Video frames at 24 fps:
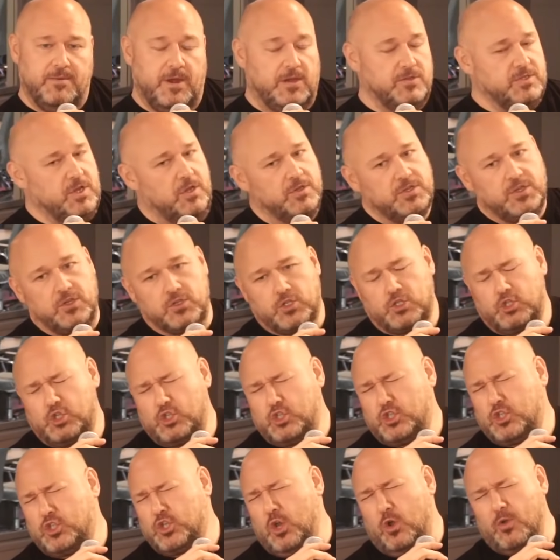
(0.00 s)
I was also
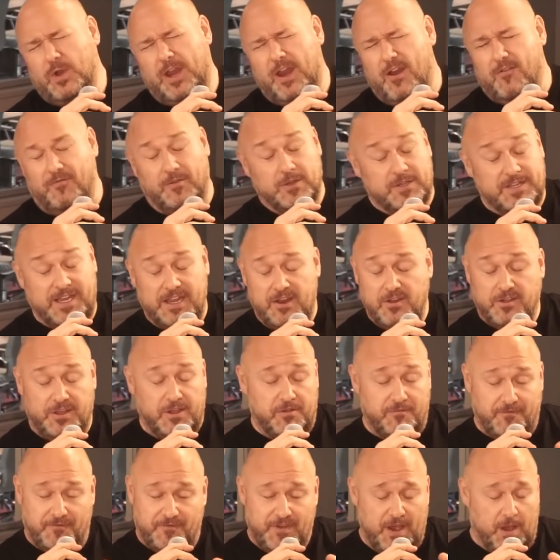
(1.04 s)
so careful to hear that
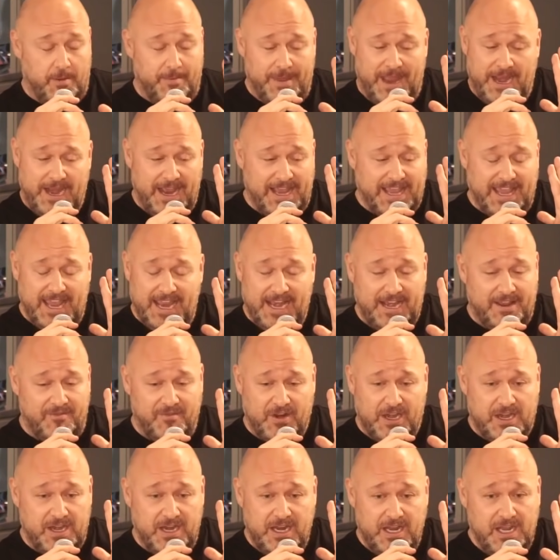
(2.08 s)
you fell, man. I can't
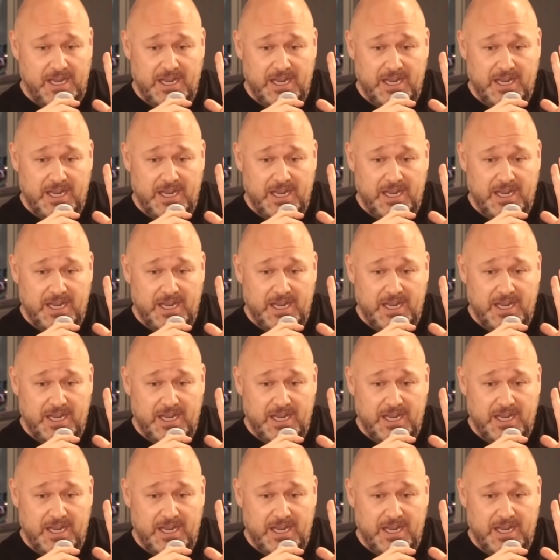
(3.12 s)
even,